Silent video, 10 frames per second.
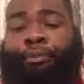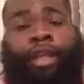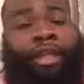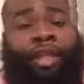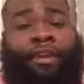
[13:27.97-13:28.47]

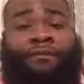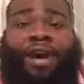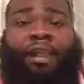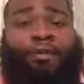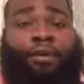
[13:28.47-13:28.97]
Again,
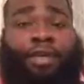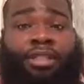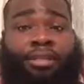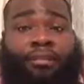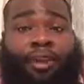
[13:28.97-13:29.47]
follow me on
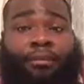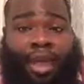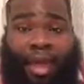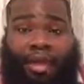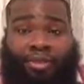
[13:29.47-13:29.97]
Instagram
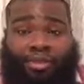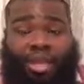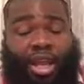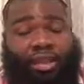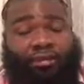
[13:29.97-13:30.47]
at
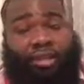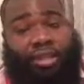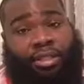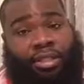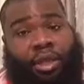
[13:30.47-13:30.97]
Chatty
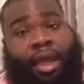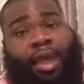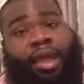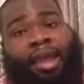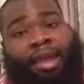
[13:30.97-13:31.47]
Reese.
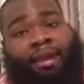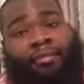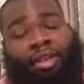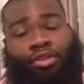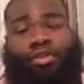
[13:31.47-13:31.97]
And
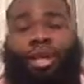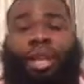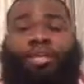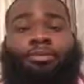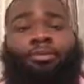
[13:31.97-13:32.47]
make sure you
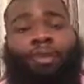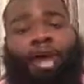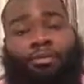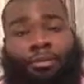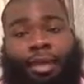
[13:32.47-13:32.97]
guys
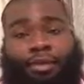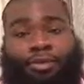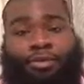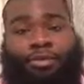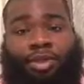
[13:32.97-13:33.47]
subscribe to my
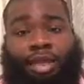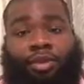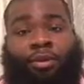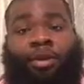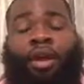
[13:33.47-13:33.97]
YouTube
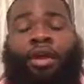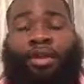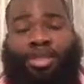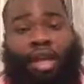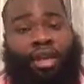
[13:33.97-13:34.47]
channel,
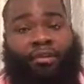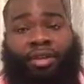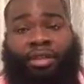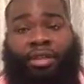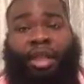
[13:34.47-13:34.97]
Chatty
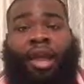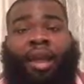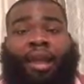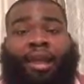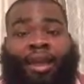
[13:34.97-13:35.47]
Reese.
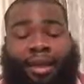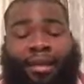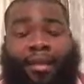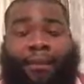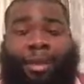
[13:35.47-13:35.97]

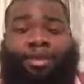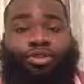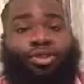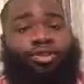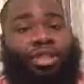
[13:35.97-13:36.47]
And make
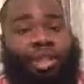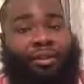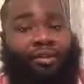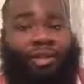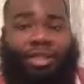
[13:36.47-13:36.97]
sure you tell a
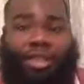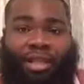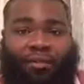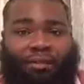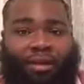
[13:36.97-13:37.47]
friend to
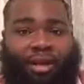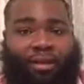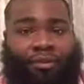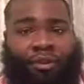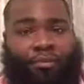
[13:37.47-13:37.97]
tell a
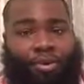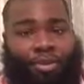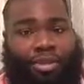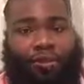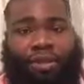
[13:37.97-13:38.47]
friend.
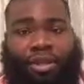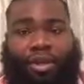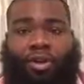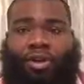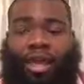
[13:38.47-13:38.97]
Repost this
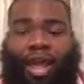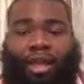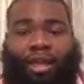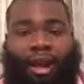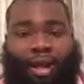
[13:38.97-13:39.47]
video,
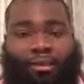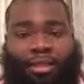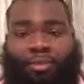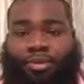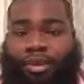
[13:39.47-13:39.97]
like, comment,
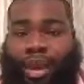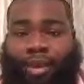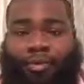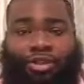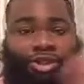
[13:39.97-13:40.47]

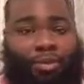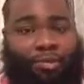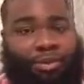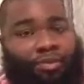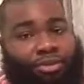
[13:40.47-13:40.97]
subscribe, and just
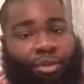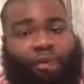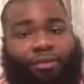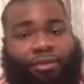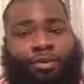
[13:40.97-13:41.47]
be
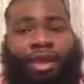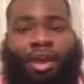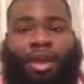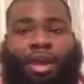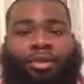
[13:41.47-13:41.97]
respectful.
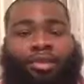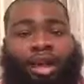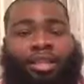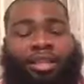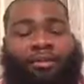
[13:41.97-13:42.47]
And you
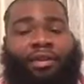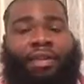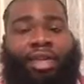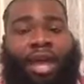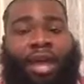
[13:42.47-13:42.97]
guys have a
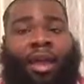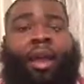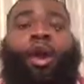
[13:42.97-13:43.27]
good day.